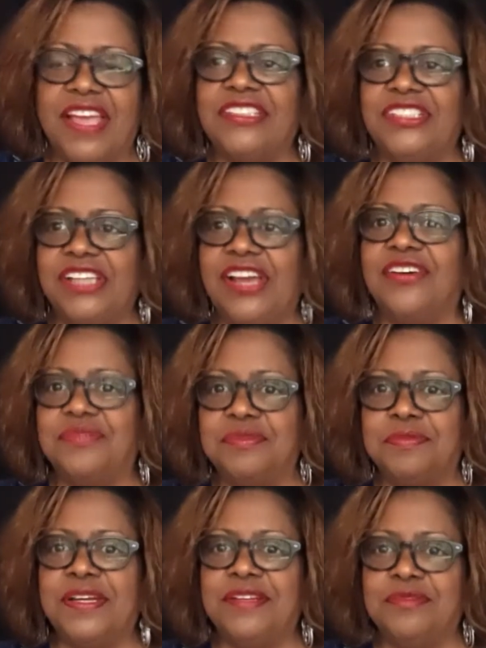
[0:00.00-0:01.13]
show,
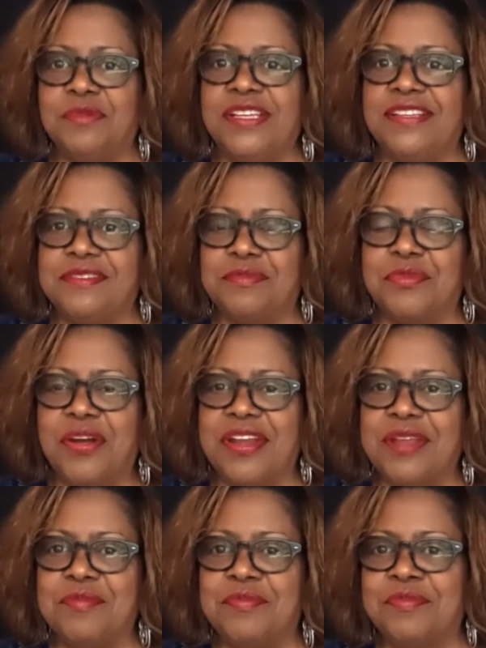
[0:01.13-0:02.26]
but we support
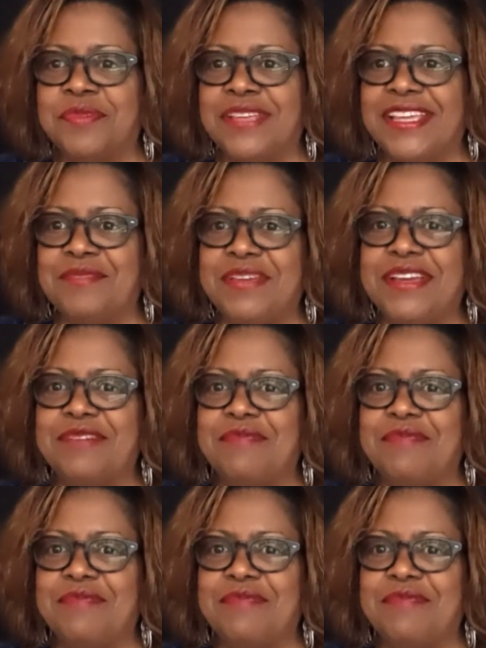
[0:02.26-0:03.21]
him in a big way.